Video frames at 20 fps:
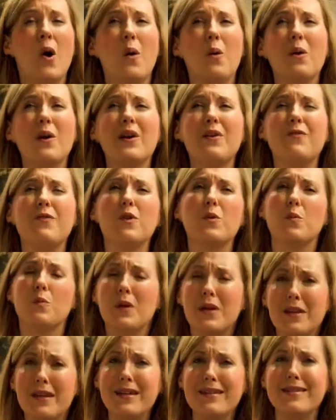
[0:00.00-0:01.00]
or if you're
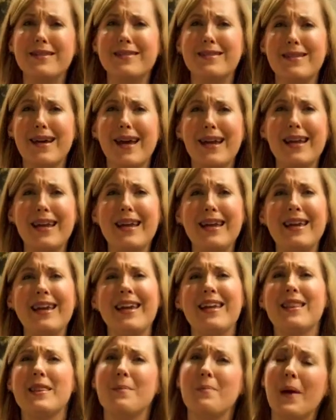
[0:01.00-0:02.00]
really studying
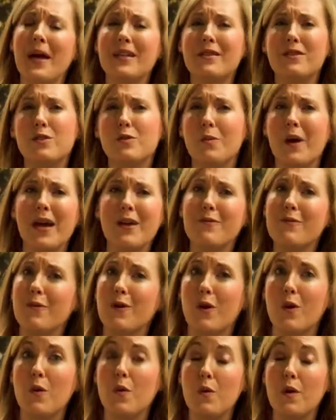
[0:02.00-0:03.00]
in the best way for
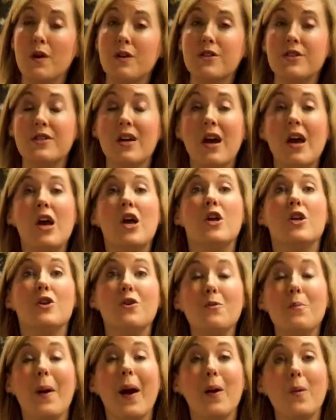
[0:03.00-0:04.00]
a course,
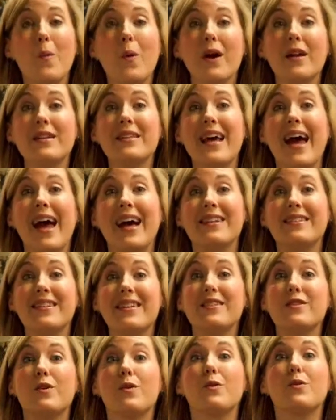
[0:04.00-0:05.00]
you might want to
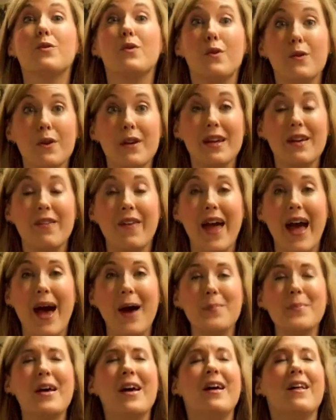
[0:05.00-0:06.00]
access our Learning
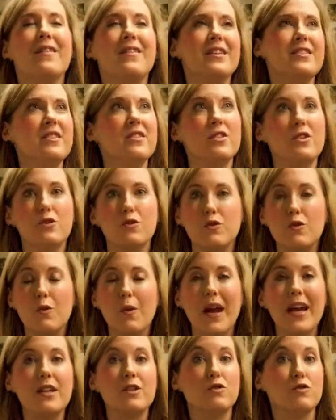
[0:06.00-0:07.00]
Lab. This is a
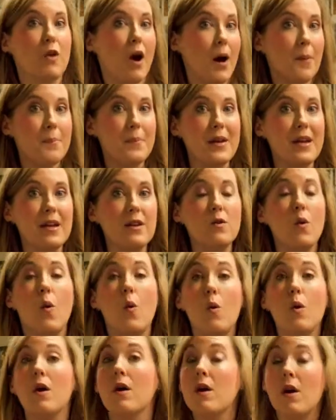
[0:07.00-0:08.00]
great drop-in
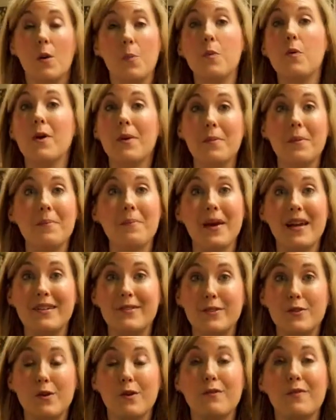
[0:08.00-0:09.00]
or
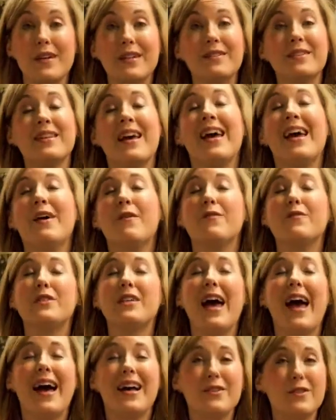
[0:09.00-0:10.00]
appointment-based service
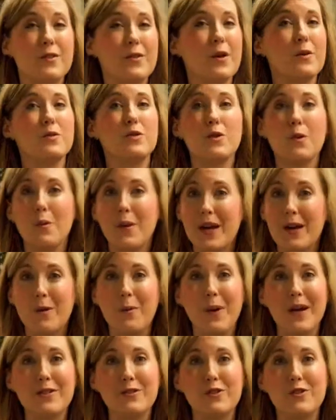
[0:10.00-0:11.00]
to ask those quick
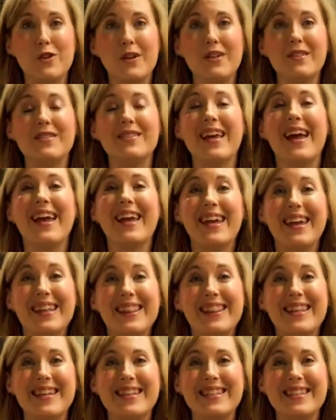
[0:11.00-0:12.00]
questions and
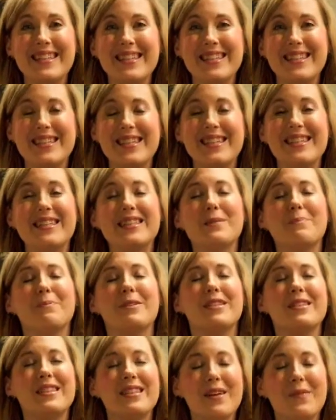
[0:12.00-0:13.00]
get the assistance
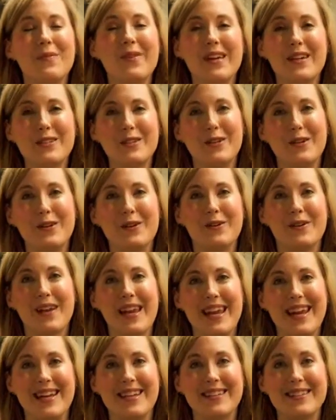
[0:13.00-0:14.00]
specific to your
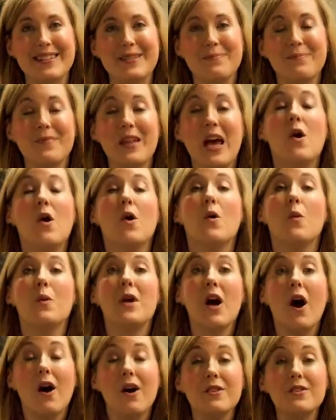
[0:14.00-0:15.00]
needs.
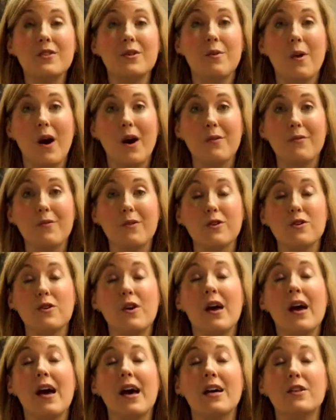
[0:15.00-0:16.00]
We also
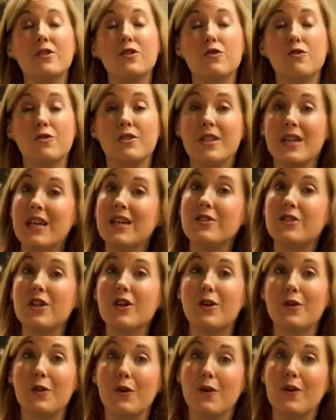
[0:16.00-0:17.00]
offer a
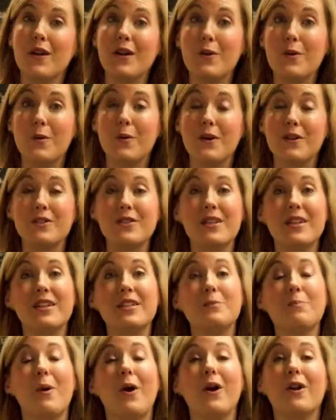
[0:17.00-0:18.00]
strategic learning course that
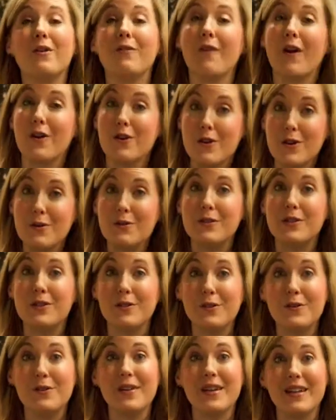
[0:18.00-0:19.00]
is part of our new
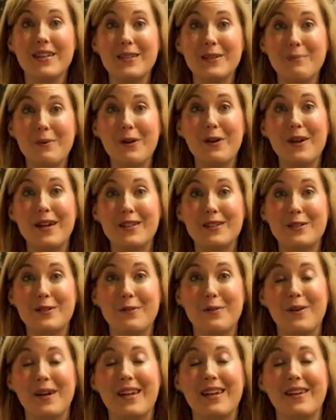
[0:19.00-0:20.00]
student experience
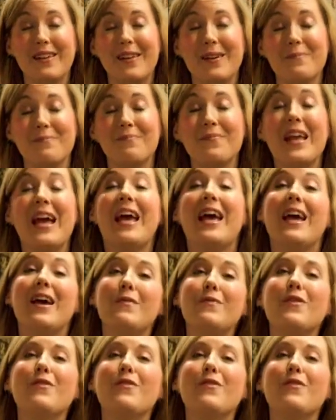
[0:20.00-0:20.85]
curriculum. If